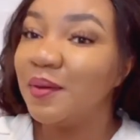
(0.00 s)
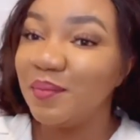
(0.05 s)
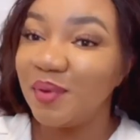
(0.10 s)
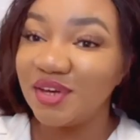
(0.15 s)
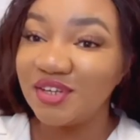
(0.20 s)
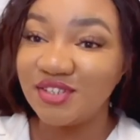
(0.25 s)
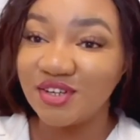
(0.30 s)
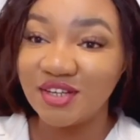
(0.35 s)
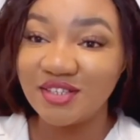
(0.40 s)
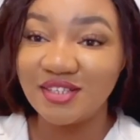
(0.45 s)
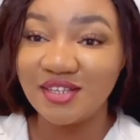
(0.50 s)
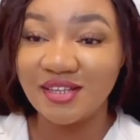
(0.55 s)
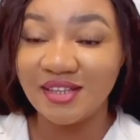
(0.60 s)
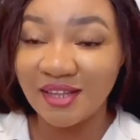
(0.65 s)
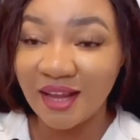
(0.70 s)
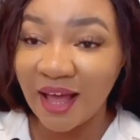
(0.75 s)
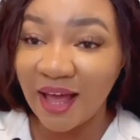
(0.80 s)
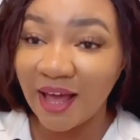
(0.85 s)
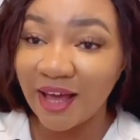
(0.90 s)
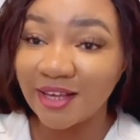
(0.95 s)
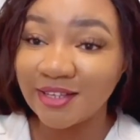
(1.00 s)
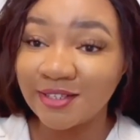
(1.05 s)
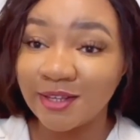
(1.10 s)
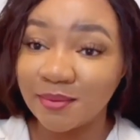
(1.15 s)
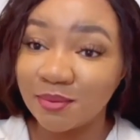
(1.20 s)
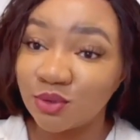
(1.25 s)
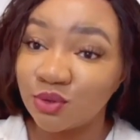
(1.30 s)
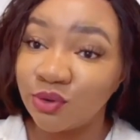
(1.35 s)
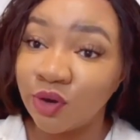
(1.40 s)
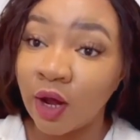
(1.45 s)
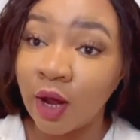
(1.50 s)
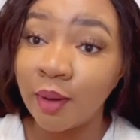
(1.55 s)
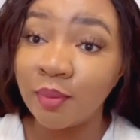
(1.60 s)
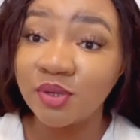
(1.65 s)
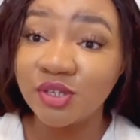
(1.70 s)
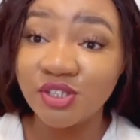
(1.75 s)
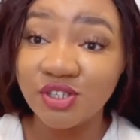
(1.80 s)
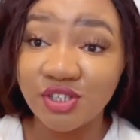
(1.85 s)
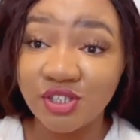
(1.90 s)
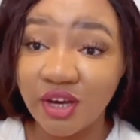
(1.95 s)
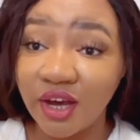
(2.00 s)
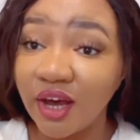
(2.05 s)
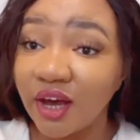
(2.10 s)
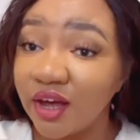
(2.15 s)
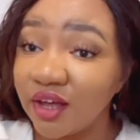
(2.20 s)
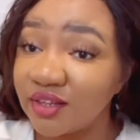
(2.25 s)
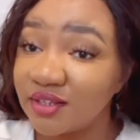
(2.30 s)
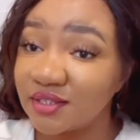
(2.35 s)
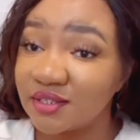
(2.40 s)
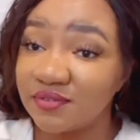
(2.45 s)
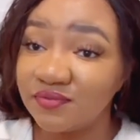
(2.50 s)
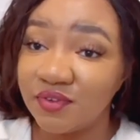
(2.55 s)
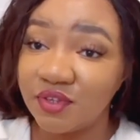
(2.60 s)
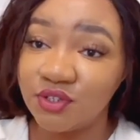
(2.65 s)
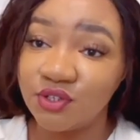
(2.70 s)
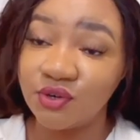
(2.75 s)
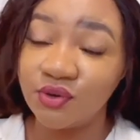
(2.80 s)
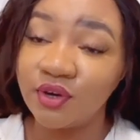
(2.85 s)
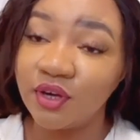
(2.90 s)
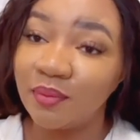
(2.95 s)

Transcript: Make sure to like, subscribe, share this video.